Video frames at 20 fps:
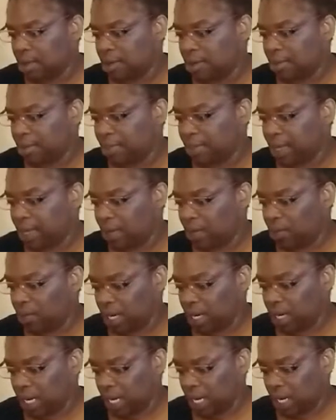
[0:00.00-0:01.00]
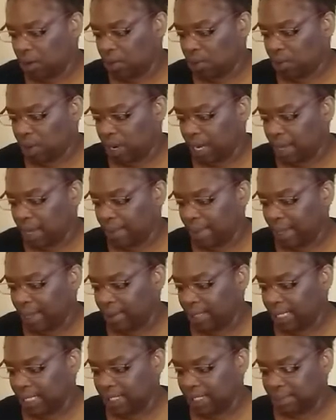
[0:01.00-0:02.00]
But we're not going to worry about
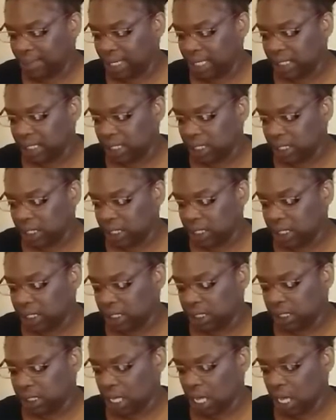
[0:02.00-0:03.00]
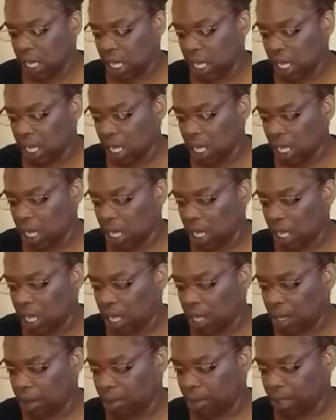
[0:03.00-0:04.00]
these messages
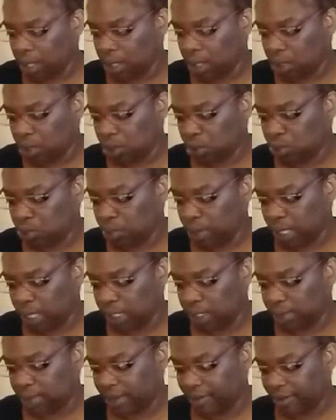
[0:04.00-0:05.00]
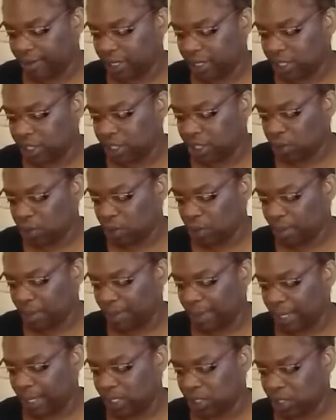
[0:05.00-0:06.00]
too much. My friend is showing me
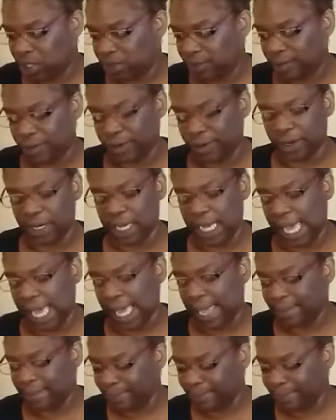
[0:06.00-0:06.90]
pictures of her cat.